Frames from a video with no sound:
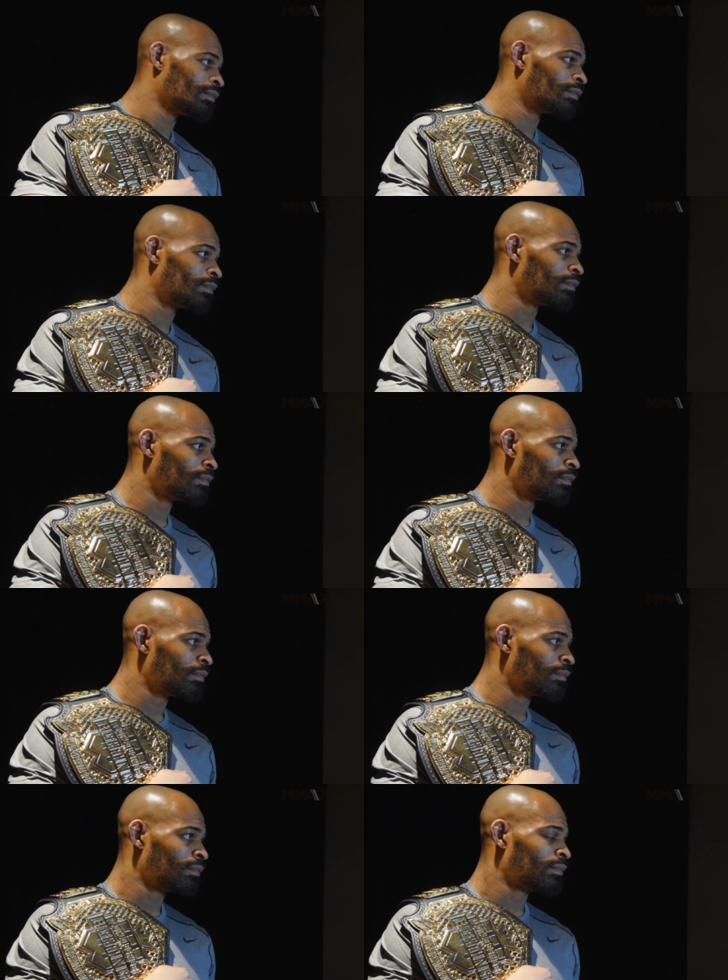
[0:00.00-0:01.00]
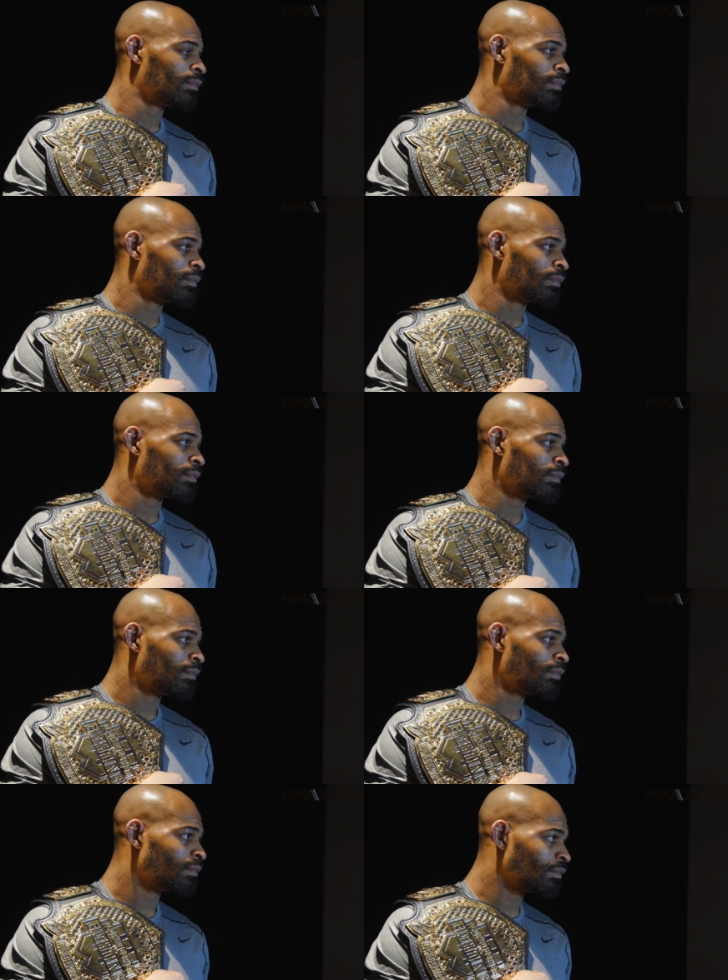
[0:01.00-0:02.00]
and to, to bringing you to where you are because you're
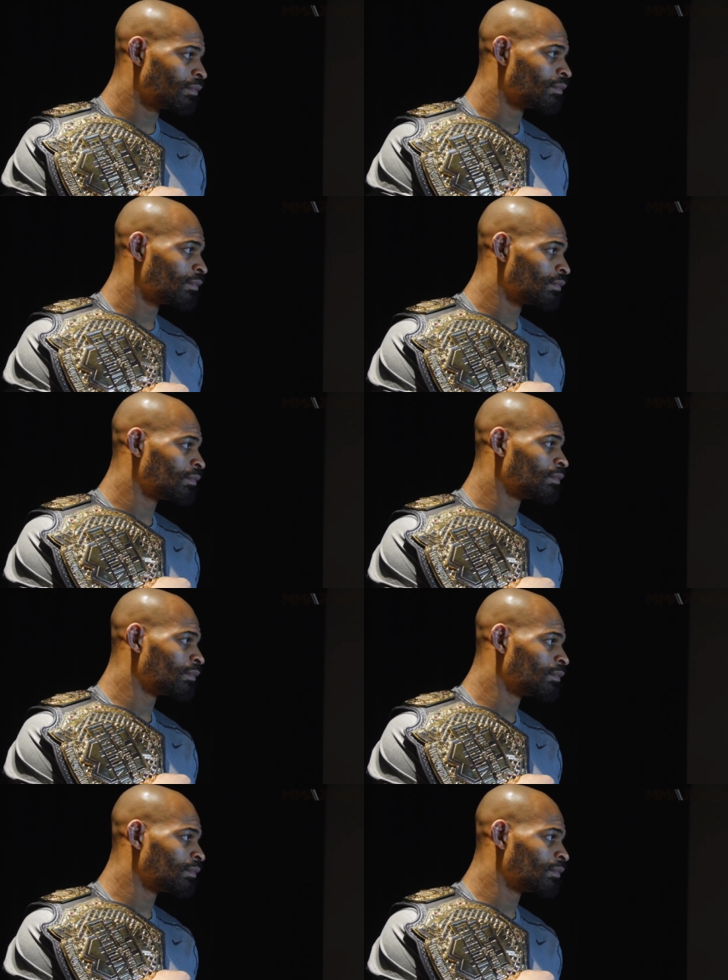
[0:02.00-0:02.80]
in full bloom right now.